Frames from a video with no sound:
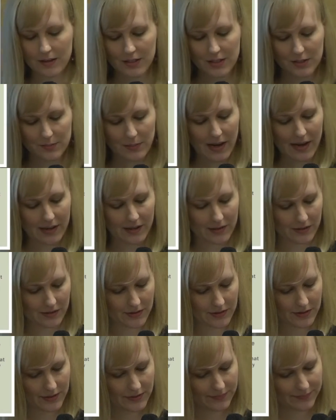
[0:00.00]

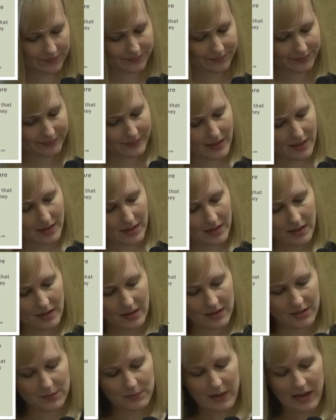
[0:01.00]
Smiles.
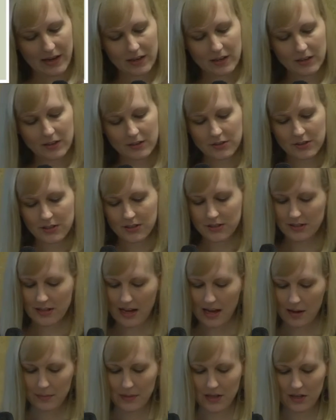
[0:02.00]
A smile does
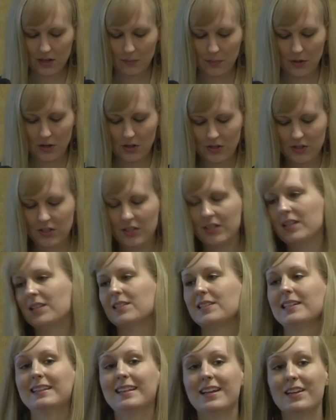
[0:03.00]
not mean a person
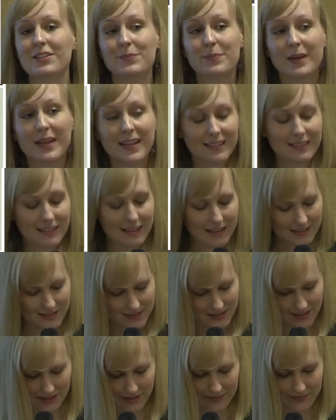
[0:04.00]
is in less pain
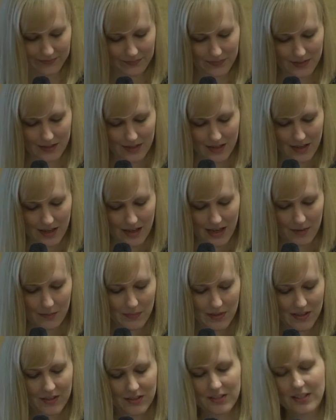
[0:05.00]
that day. It
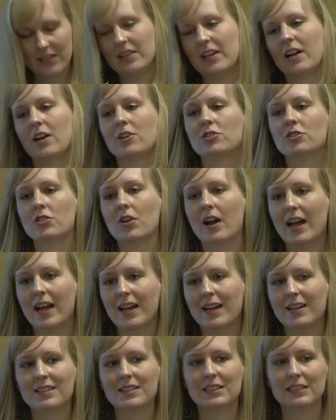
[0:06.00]
means that they are
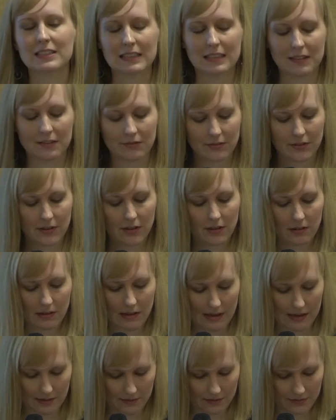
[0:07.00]
trying to live their
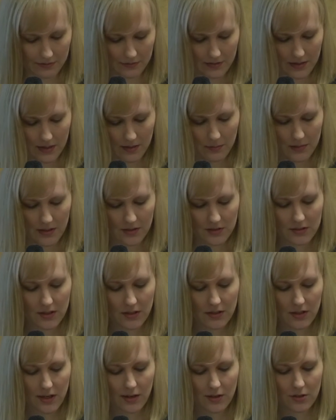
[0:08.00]
life. It means
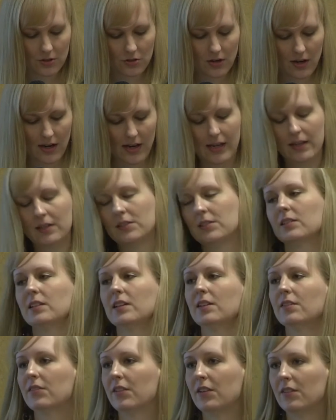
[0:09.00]
that they are trying to
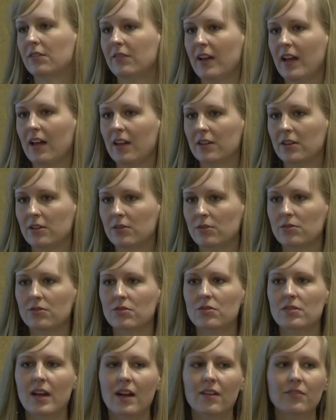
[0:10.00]
live their values.
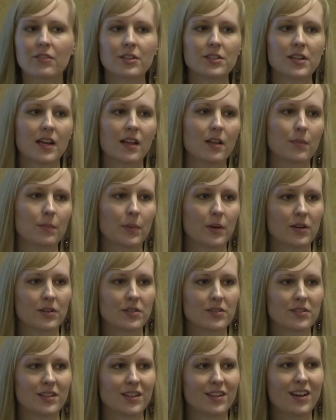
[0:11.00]
Never tell a
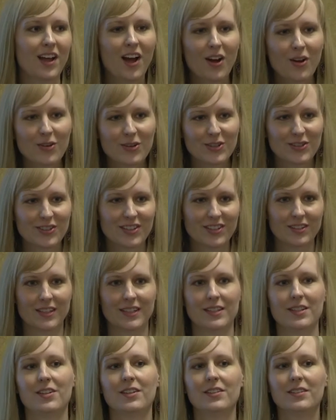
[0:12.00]
person, oh, you look
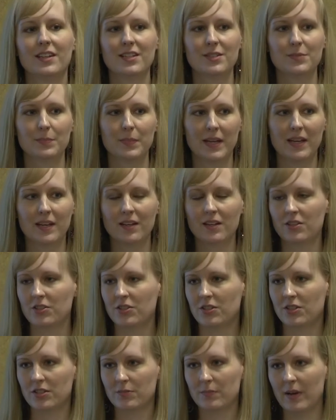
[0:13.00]
like you're in less pain because
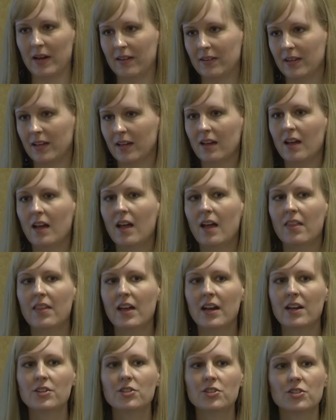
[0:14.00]
you're smiling.
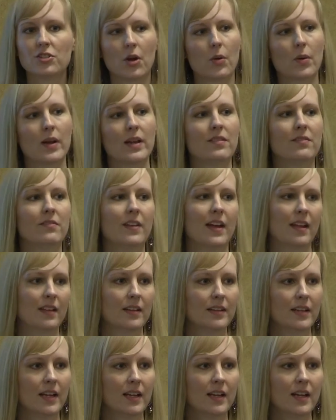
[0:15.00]
That is so
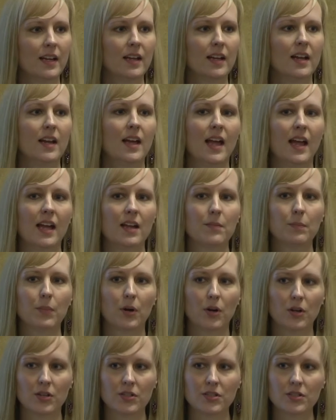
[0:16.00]
invalidating, and
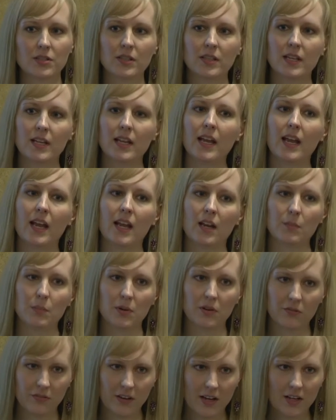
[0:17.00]
personally and
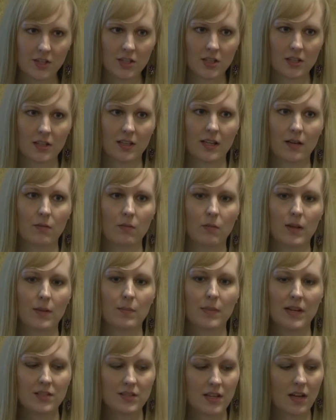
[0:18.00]
professionally
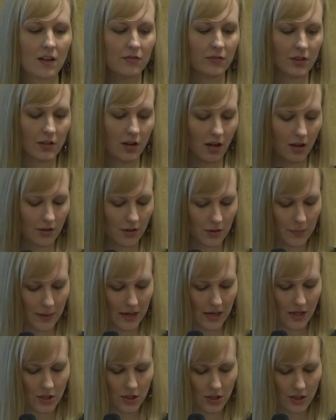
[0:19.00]
with myself and other
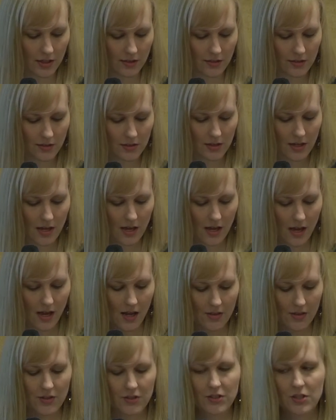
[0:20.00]
patients,
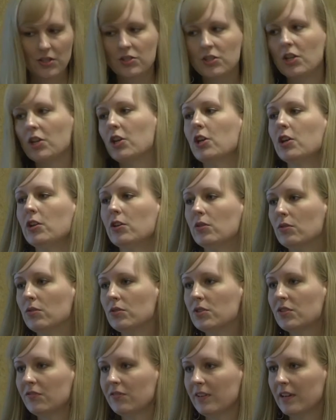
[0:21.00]
this is a
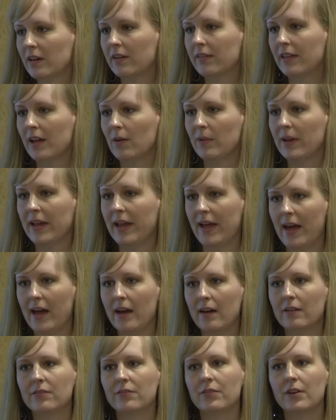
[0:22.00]
huge fear that we
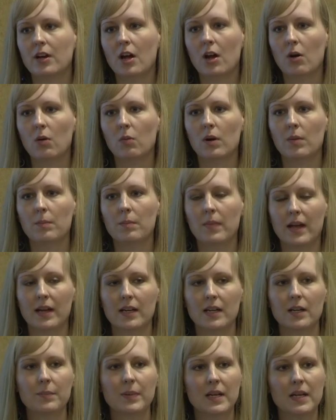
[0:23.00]
have, where
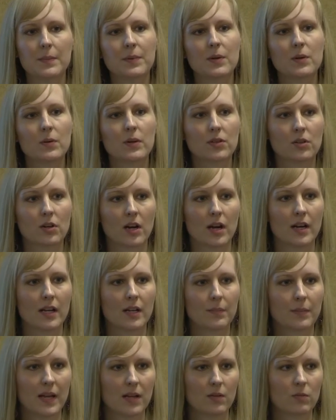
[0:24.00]
many people with
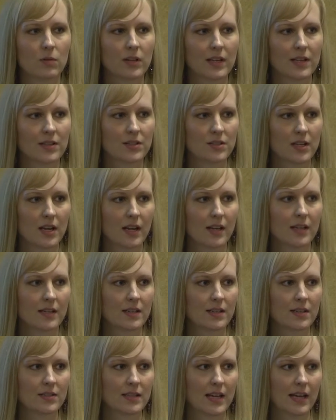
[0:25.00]
chronic pain will get stuck in
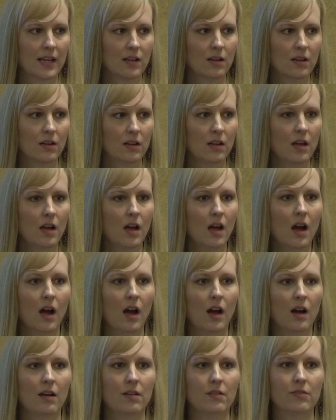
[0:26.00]
a cycle
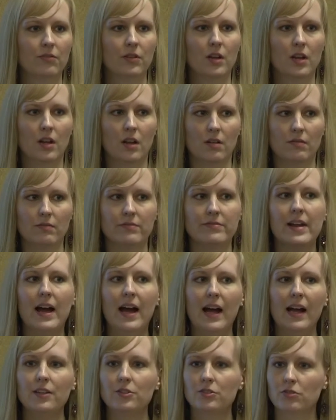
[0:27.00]
of
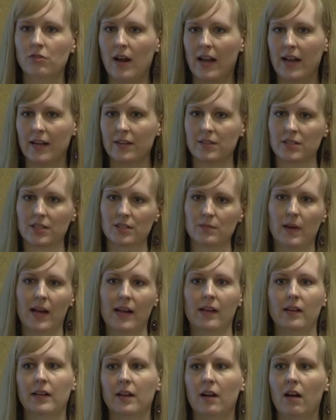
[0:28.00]
not trying to
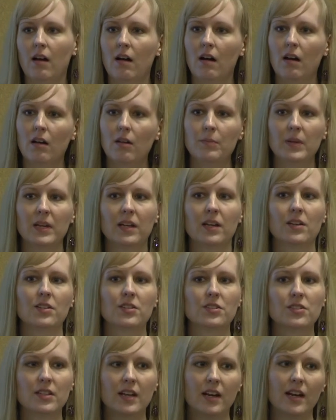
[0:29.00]
smile at all
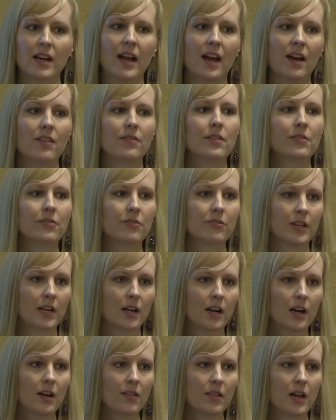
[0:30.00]
because they have a
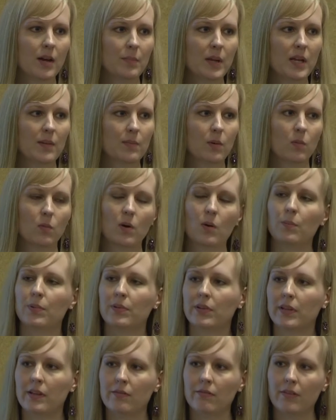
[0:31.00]
fear that people won't
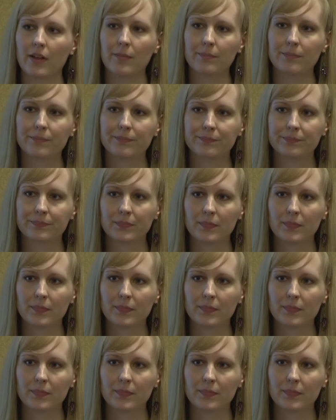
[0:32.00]
believe them.